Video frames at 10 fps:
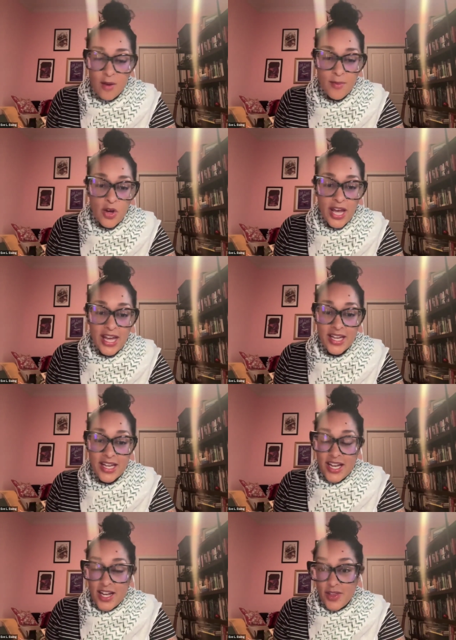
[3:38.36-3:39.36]
Okay,
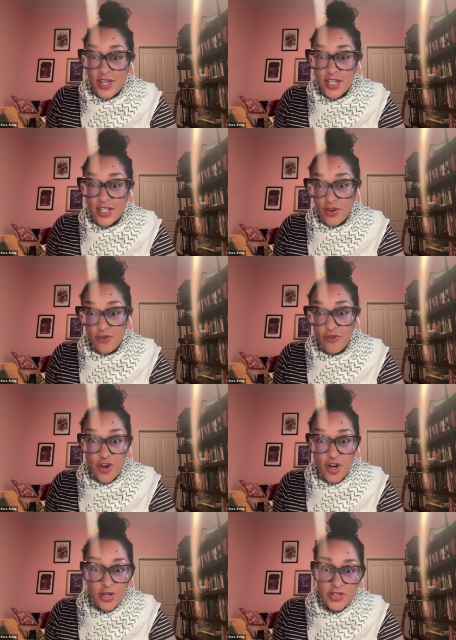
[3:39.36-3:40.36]
this
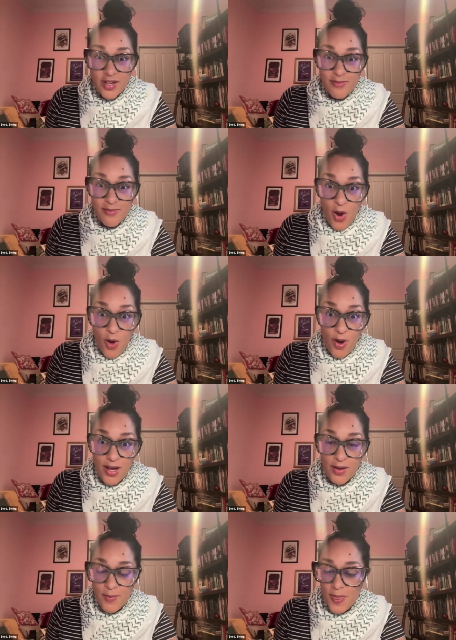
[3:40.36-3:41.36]
first
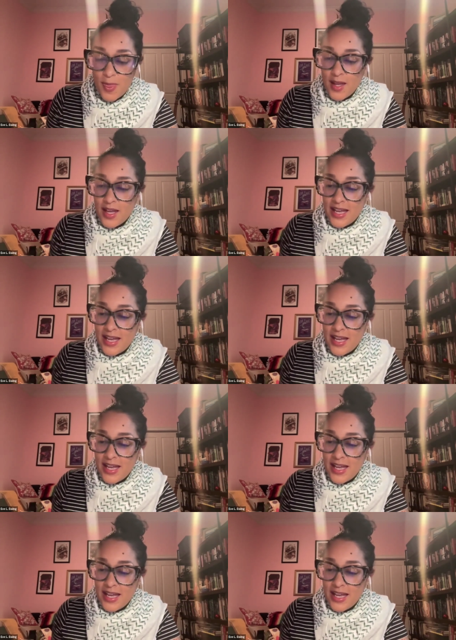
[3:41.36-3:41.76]
poem